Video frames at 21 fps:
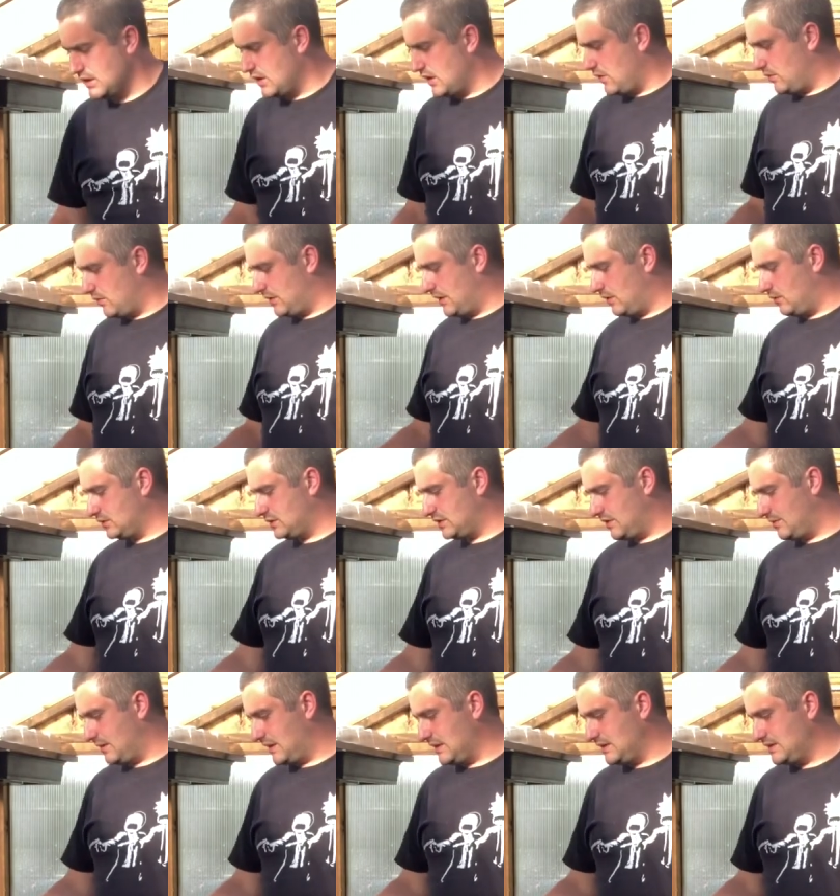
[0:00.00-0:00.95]
What that also
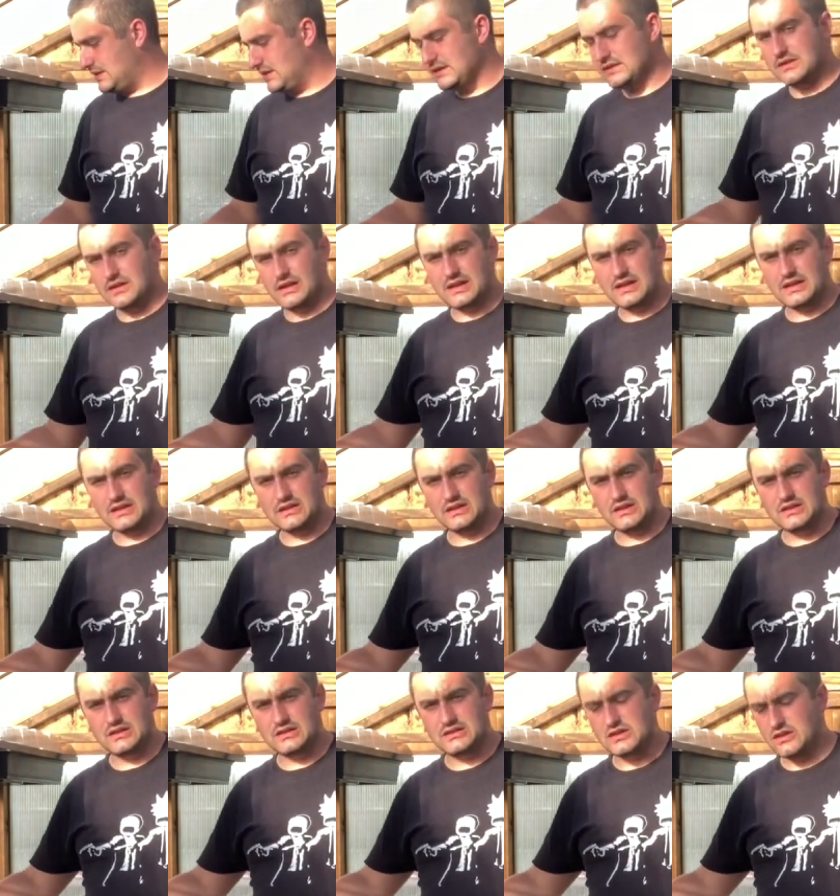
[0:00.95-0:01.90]
means is that I can
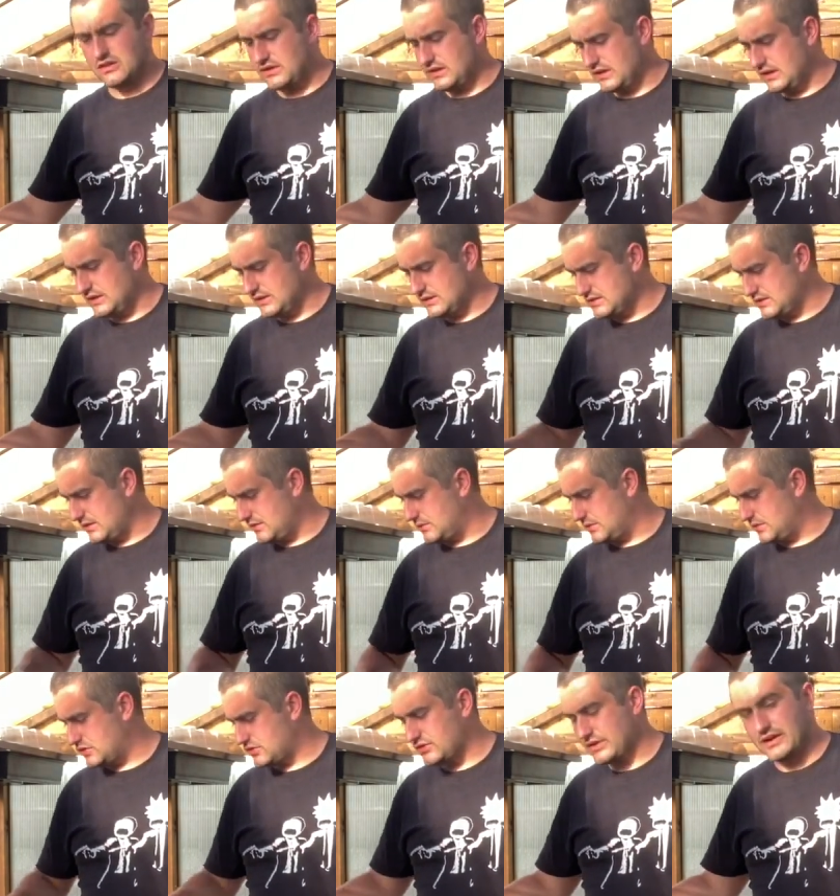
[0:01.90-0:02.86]
tie some
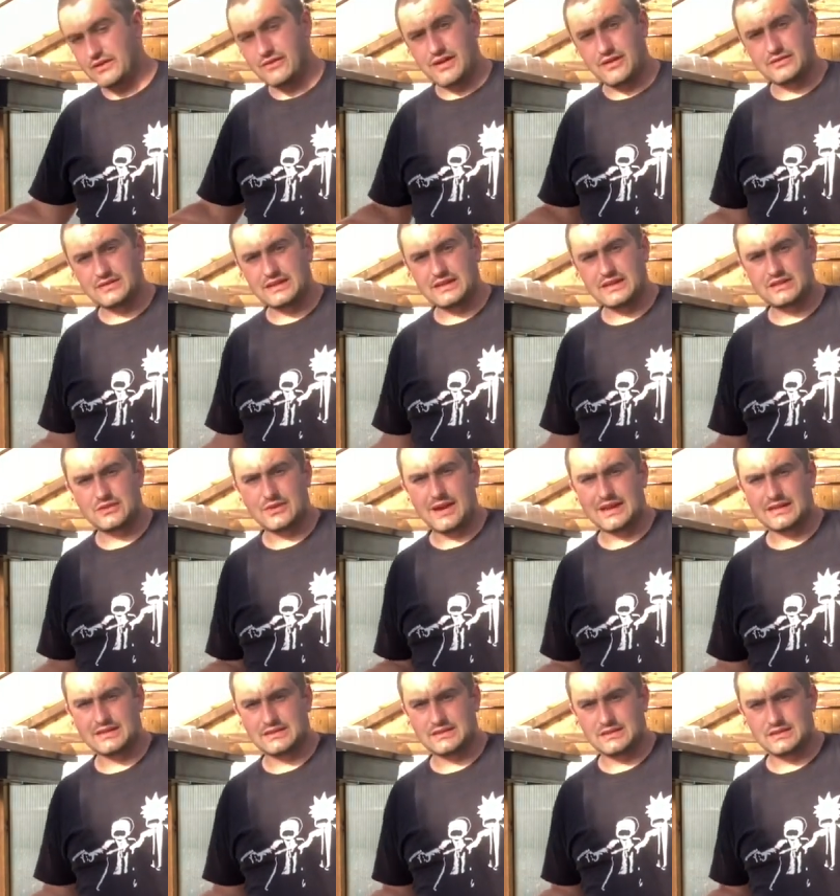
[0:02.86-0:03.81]
string around here to
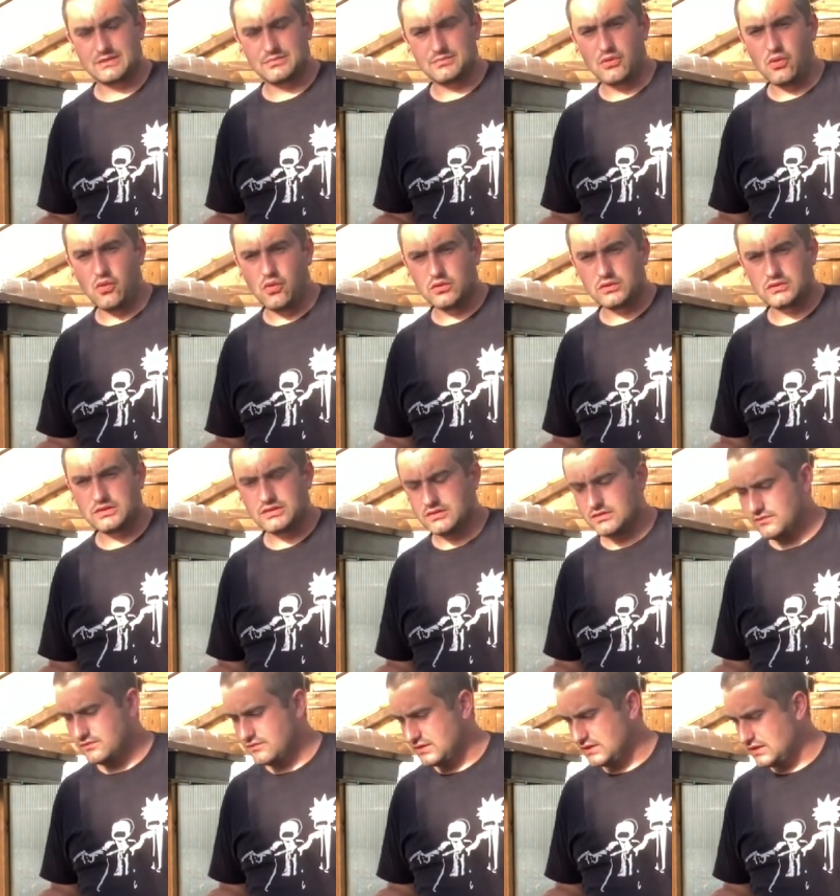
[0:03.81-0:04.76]
act as a support
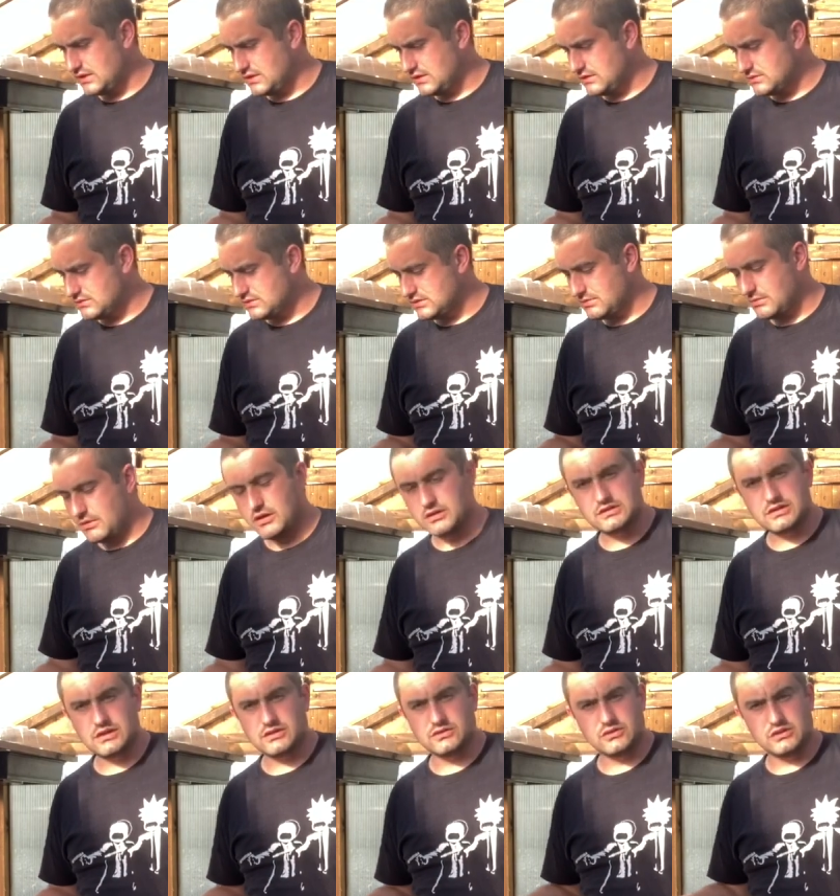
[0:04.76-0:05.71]
for the
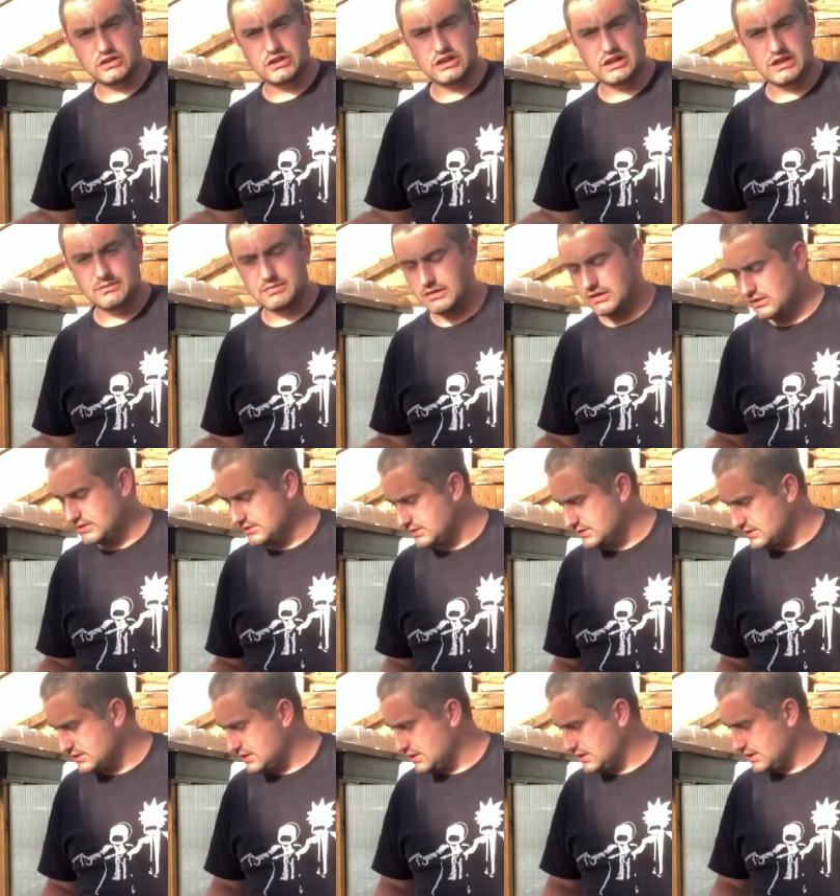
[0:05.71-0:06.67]
tomatoes or the chilli
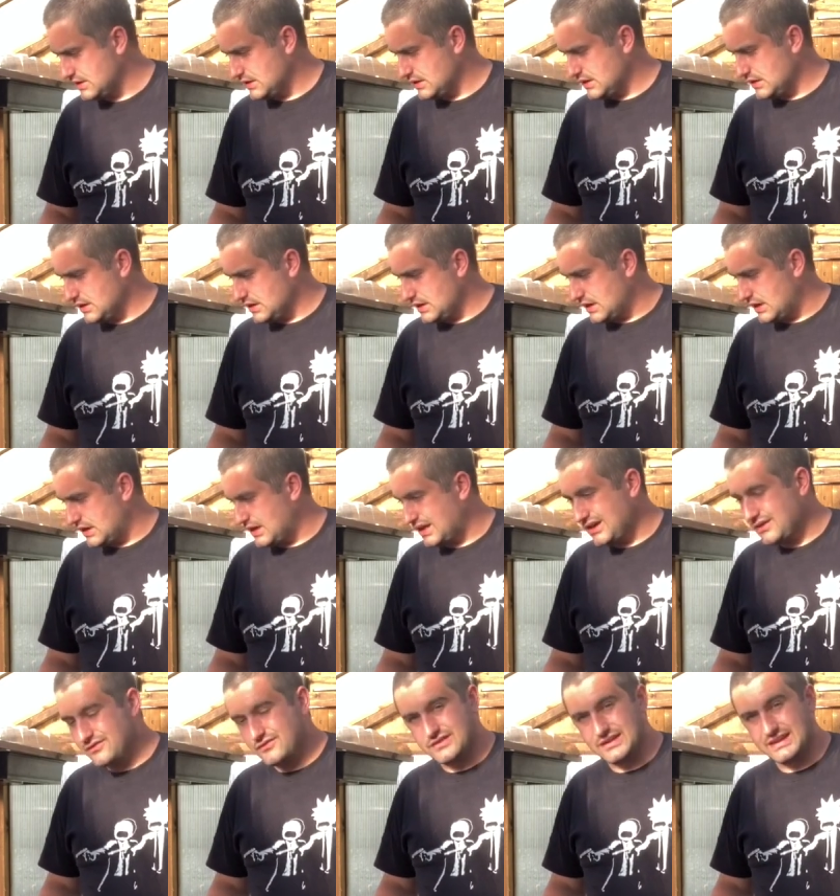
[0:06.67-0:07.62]
plants, and
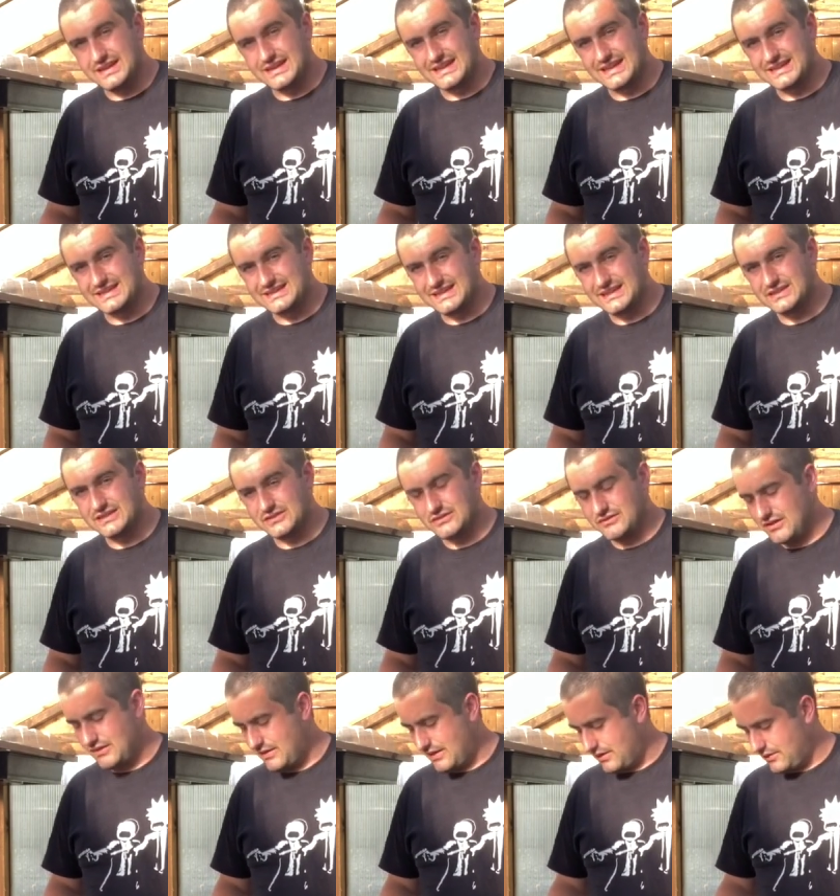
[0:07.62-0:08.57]
hopefully get a decent
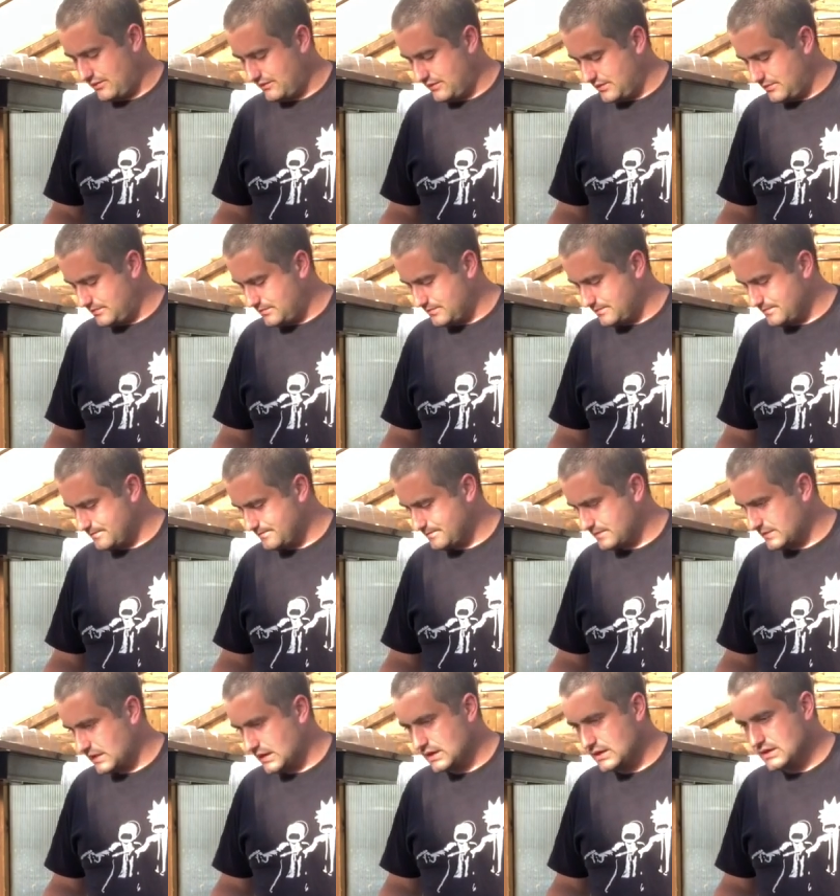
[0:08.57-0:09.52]
grow out of them.
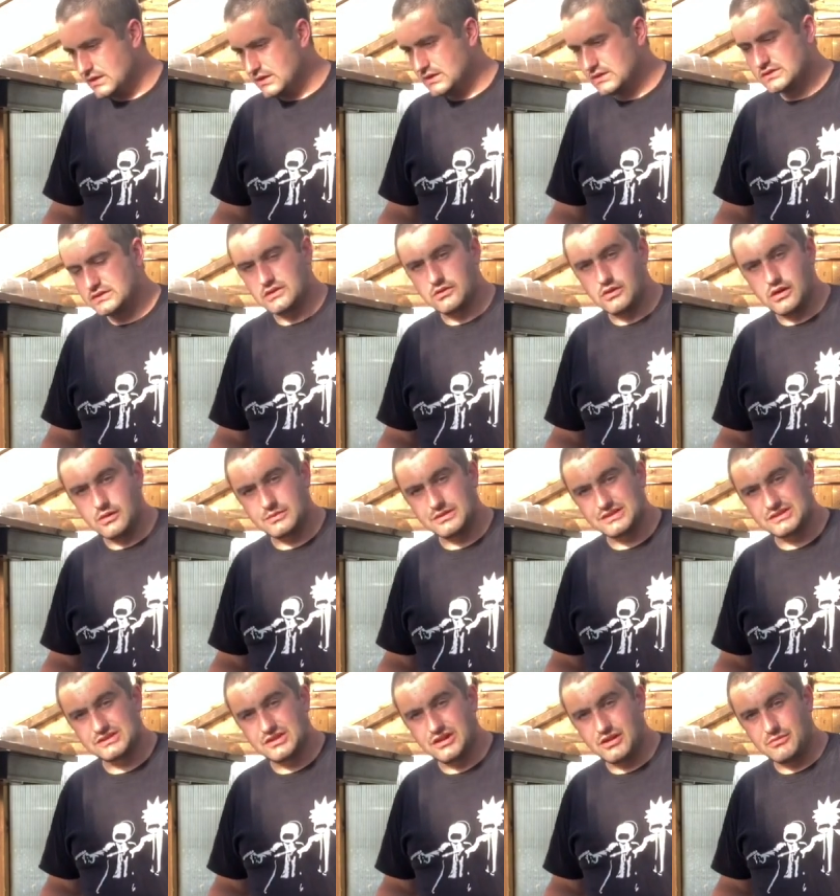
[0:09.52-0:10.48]
So I'm going to
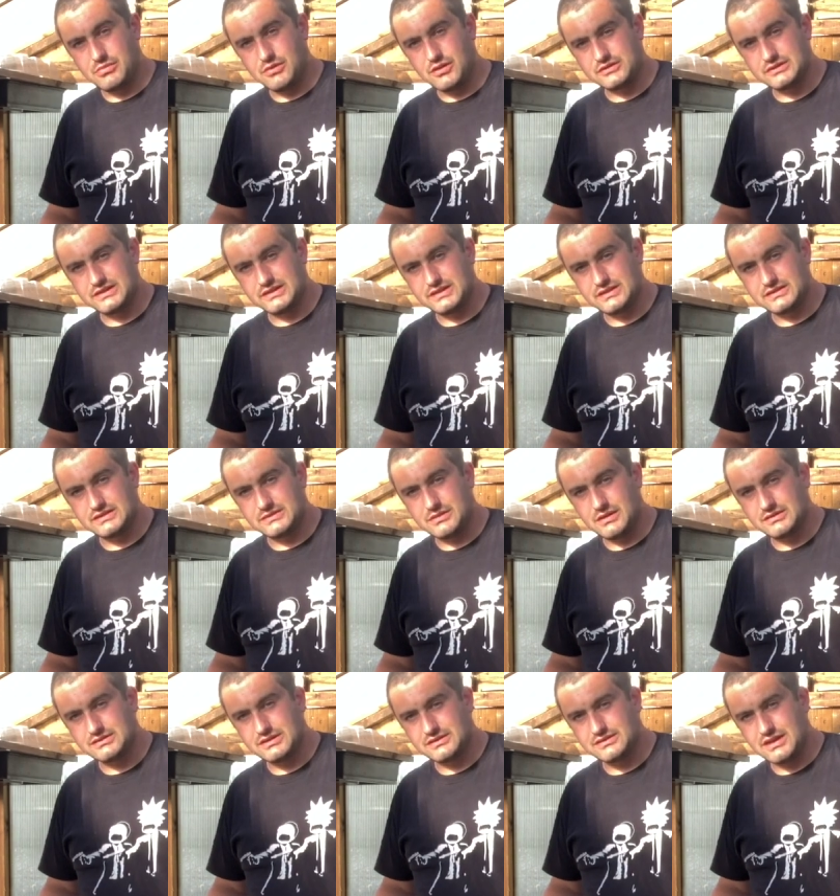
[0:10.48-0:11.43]
start potting those
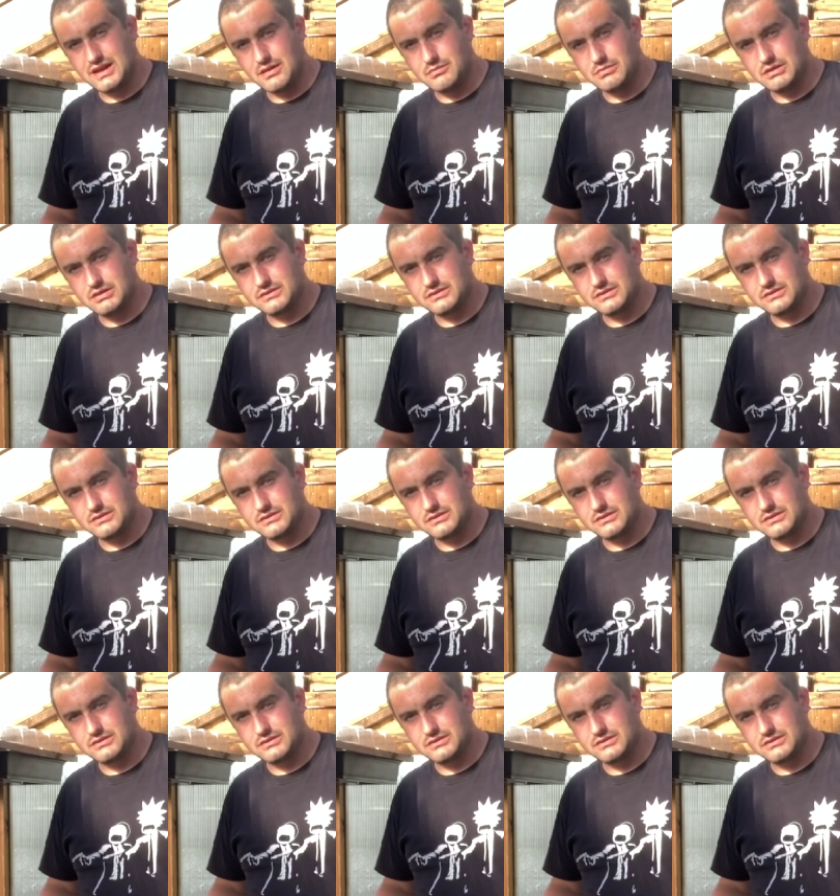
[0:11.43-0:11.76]
tomatoes up.